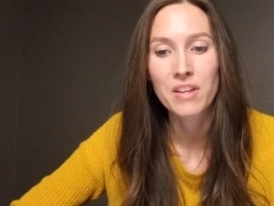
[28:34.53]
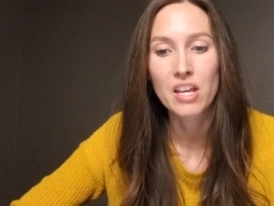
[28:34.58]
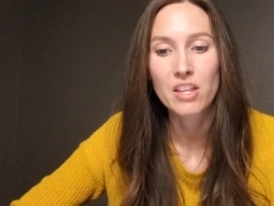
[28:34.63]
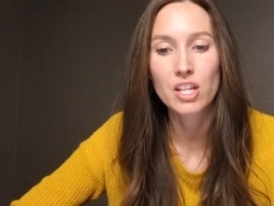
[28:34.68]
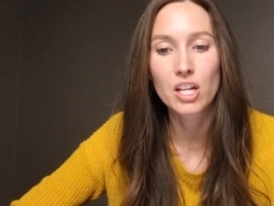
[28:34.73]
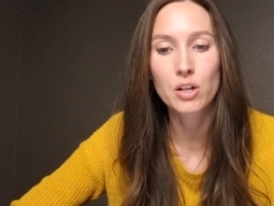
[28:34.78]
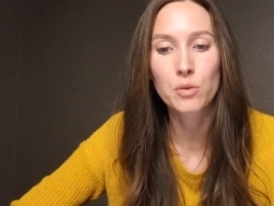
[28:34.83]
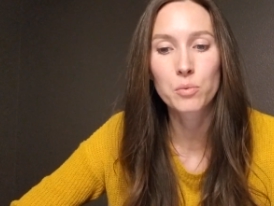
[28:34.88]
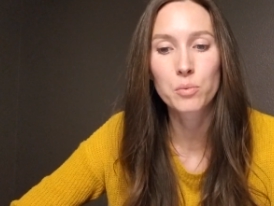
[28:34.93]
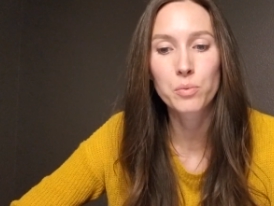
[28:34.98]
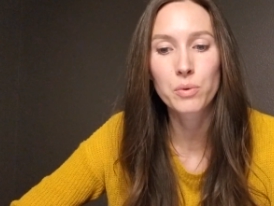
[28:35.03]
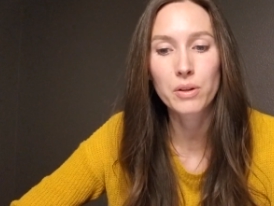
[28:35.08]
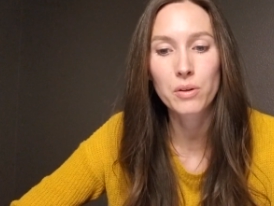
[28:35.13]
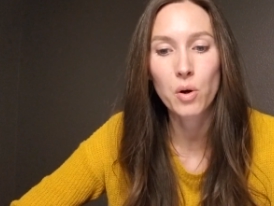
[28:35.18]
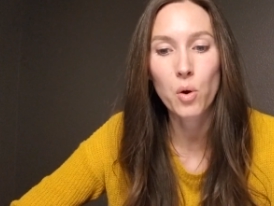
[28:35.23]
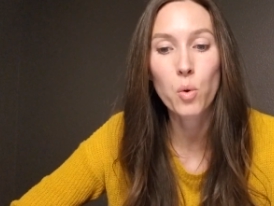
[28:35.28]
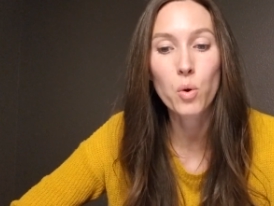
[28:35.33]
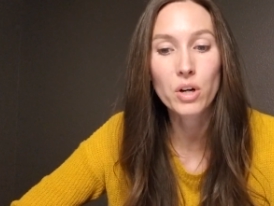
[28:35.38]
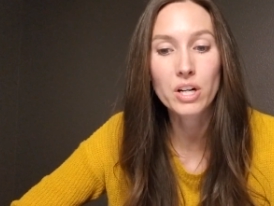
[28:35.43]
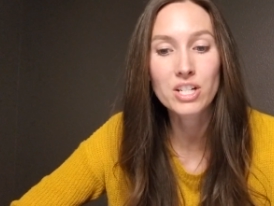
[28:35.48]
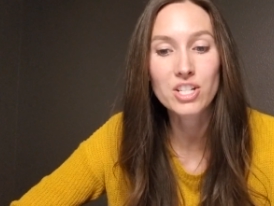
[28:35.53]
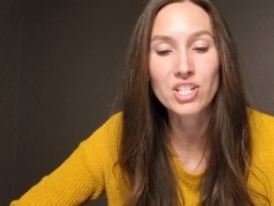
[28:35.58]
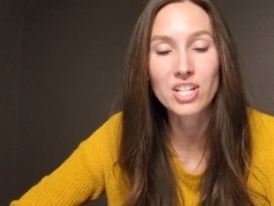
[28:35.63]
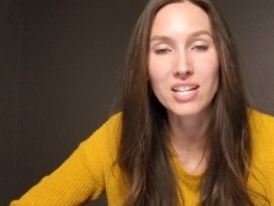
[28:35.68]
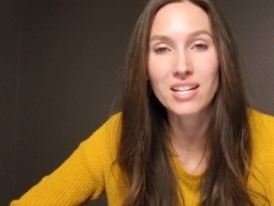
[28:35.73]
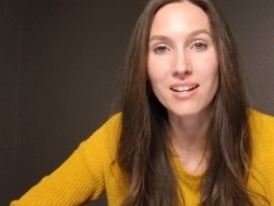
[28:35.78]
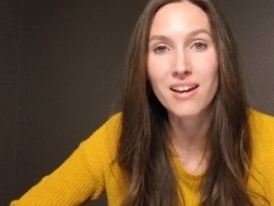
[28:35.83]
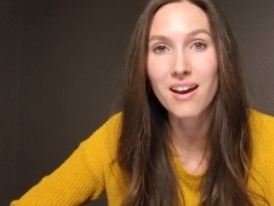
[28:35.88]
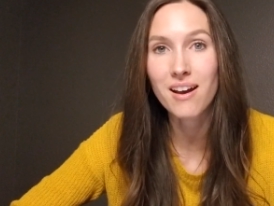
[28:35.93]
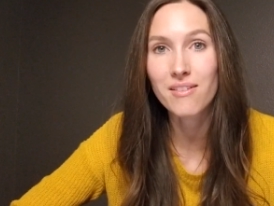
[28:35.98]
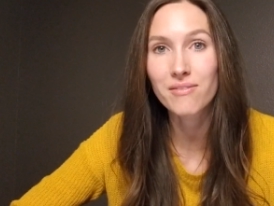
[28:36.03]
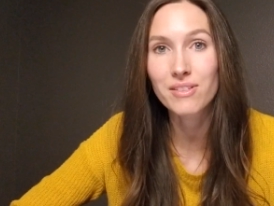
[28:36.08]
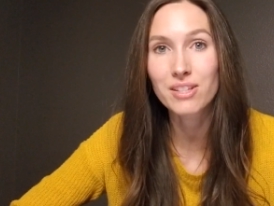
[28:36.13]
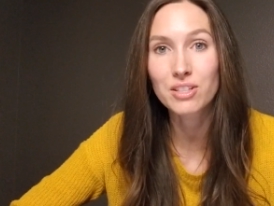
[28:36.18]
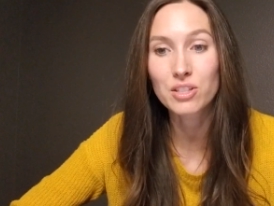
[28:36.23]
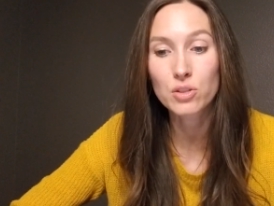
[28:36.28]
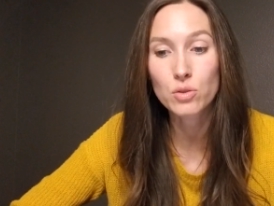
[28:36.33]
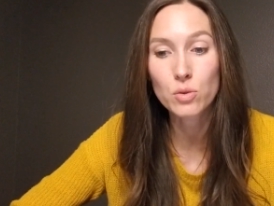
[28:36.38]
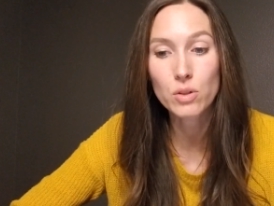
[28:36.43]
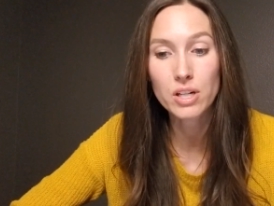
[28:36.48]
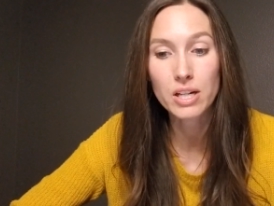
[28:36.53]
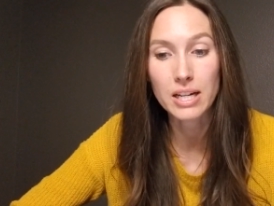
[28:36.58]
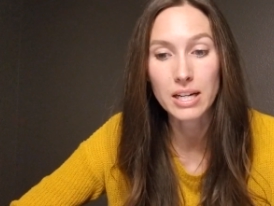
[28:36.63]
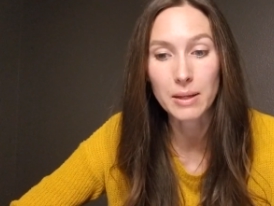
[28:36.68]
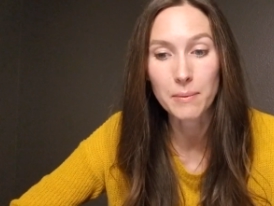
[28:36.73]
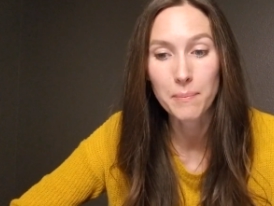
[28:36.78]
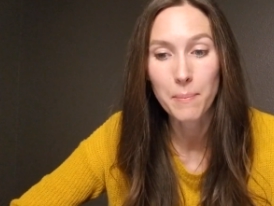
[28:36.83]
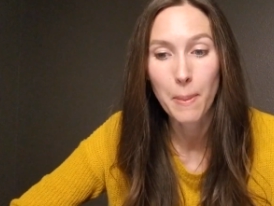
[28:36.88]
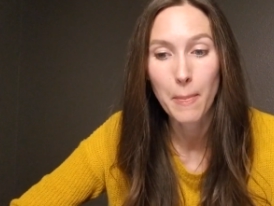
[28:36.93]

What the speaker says: the origin of the story.